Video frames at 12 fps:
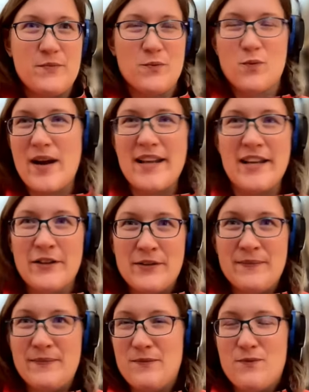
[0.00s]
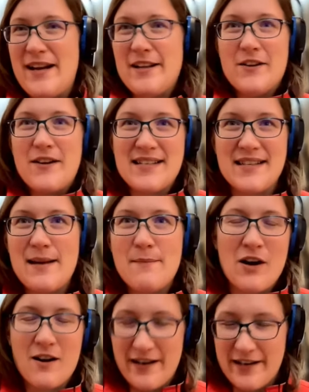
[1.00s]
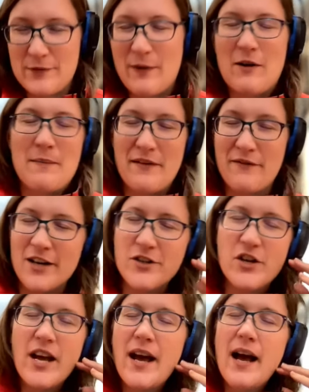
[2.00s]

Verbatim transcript: regular ass librarians, pardon my French,